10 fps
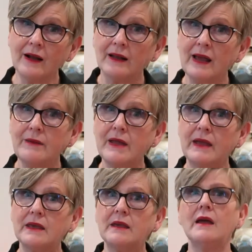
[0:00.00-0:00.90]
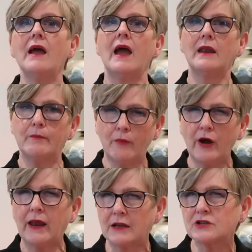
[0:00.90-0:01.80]
claim that year and it
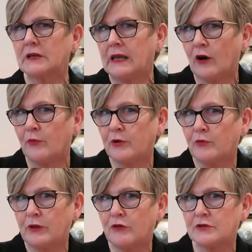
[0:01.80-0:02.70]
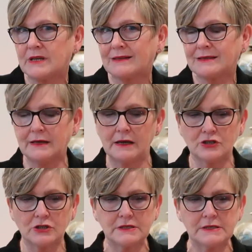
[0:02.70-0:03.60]
might actually help you with your tax
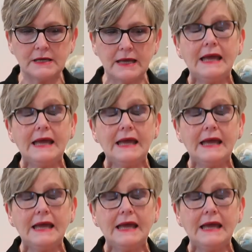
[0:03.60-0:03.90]
deductions.